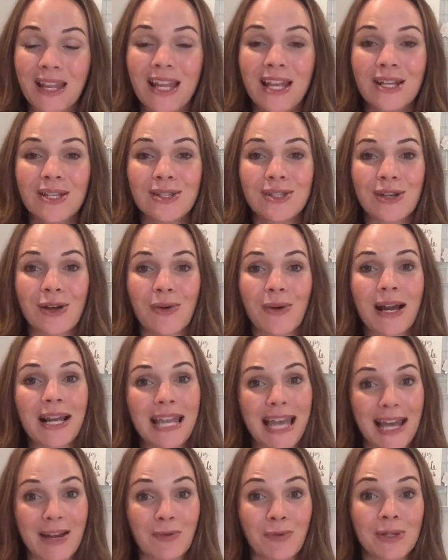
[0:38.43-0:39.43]
So
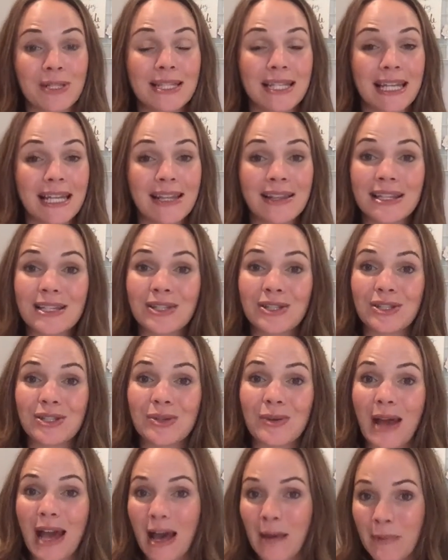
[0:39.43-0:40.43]
again, we're singing this to
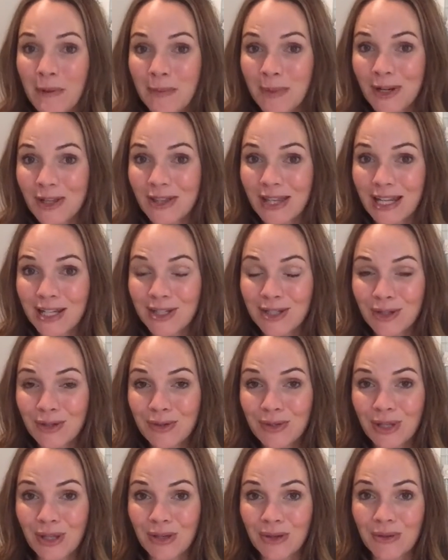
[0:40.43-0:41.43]
Happy Birthday to
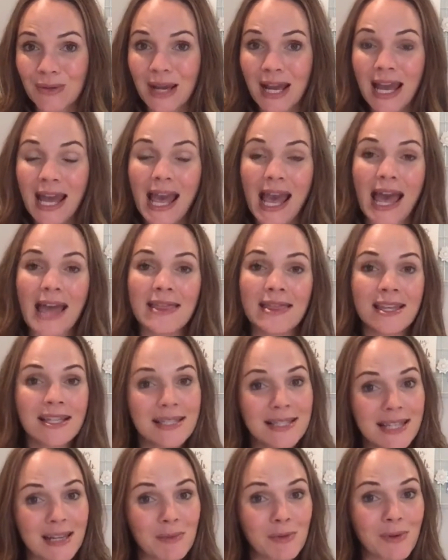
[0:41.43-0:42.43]
You, and
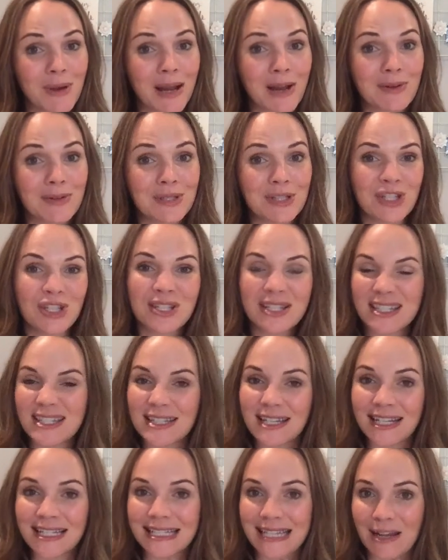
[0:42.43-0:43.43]
this time around, just as an
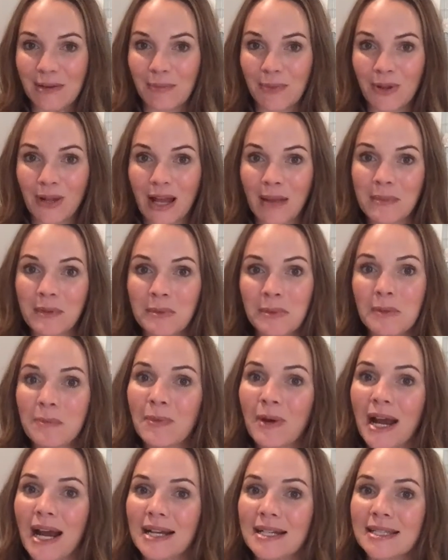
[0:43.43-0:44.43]
example, I'm going to be
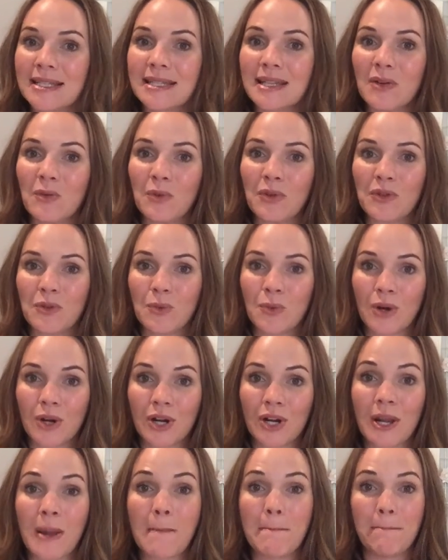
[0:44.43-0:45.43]
practicing with the
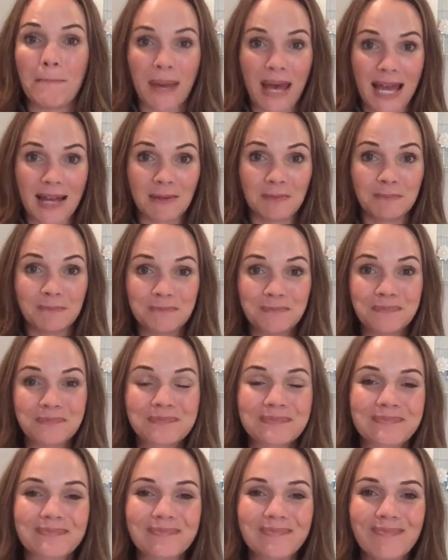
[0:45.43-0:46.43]
word Ben.
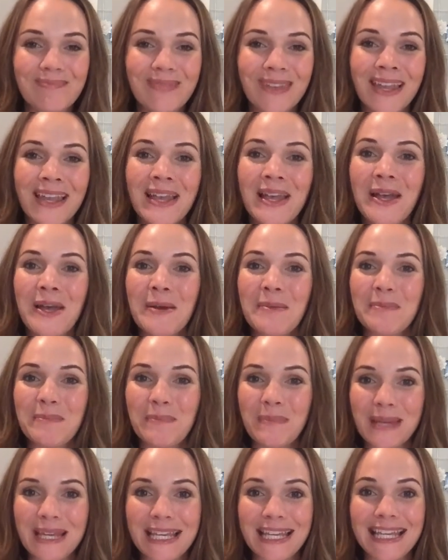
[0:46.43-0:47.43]

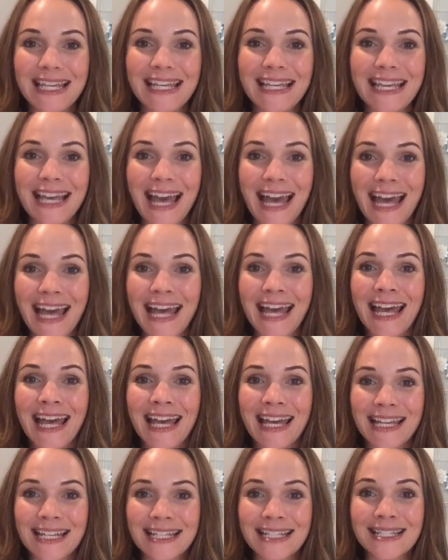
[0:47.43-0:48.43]

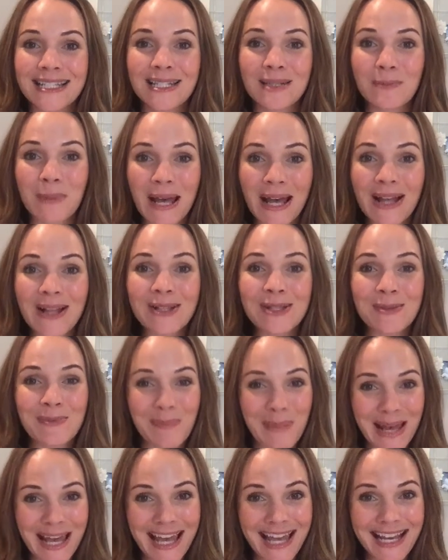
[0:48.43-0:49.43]
B-E-N spells
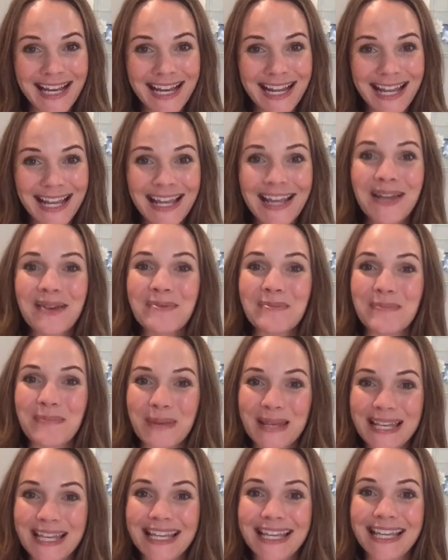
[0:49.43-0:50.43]
Ben,
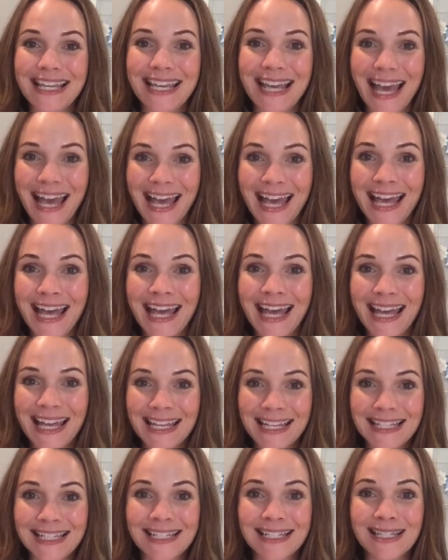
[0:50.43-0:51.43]

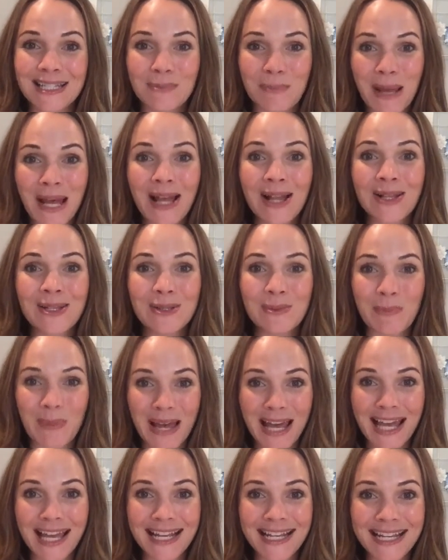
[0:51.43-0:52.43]
B-E-N spells
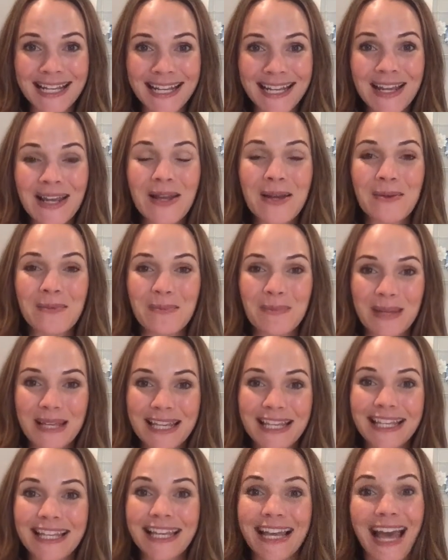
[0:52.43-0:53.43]
Ben,
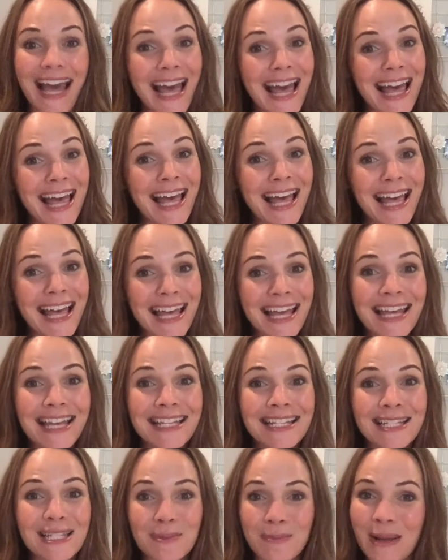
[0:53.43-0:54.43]

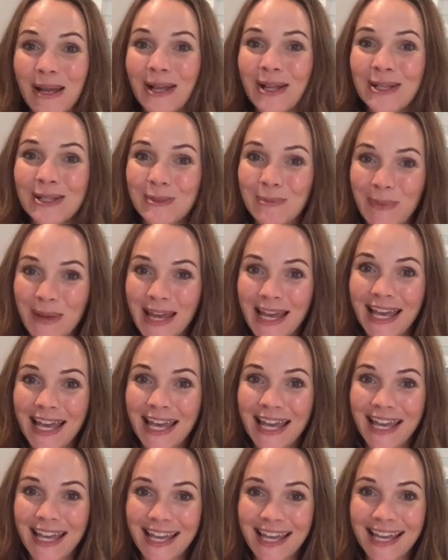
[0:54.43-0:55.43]
B-E-N spells
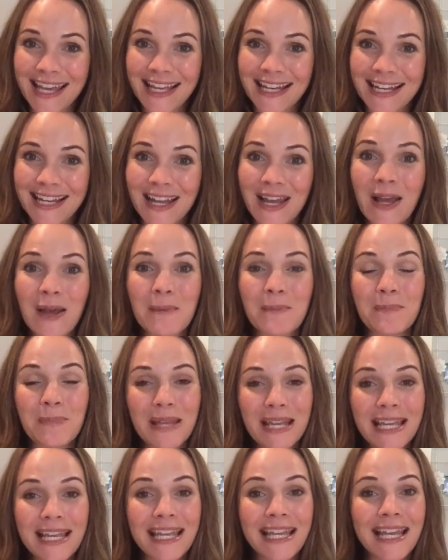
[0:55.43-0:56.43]
Ben,
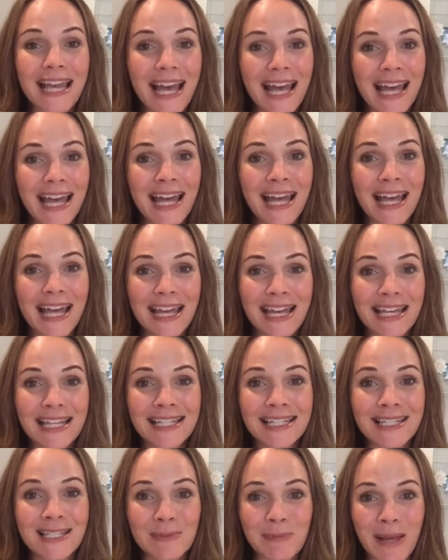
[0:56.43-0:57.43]

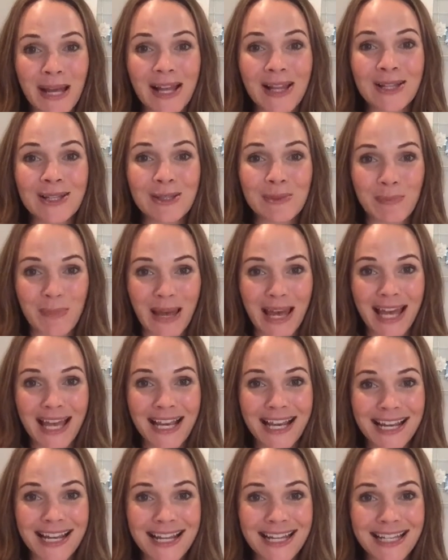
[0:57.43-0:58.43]
B-E-N spells
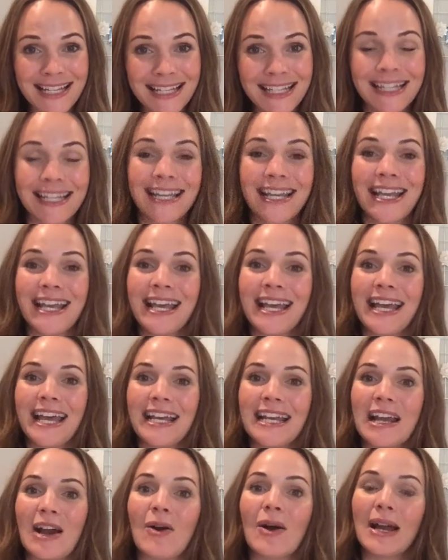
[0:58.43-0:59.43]
Ben.
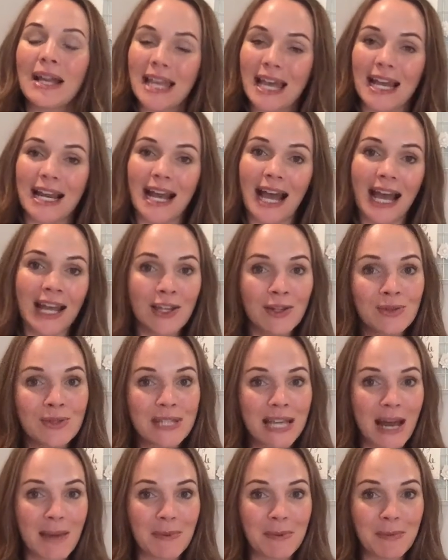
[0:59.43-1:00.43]
Now again, I used
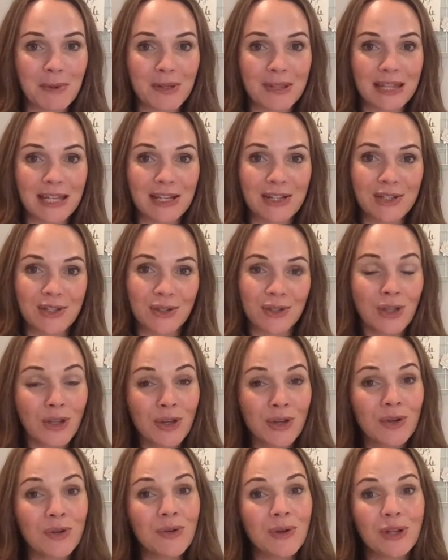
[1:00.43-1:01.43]
Happy Birthday to
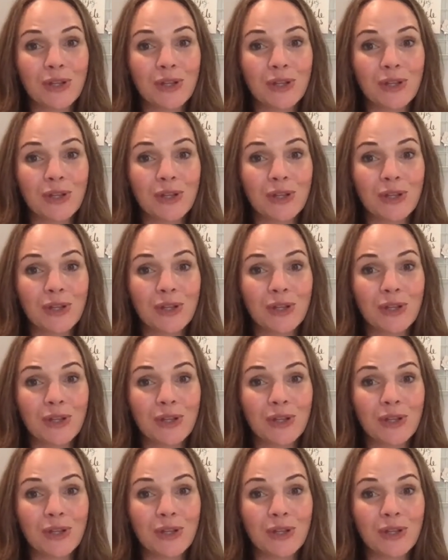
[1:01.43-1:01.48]
You.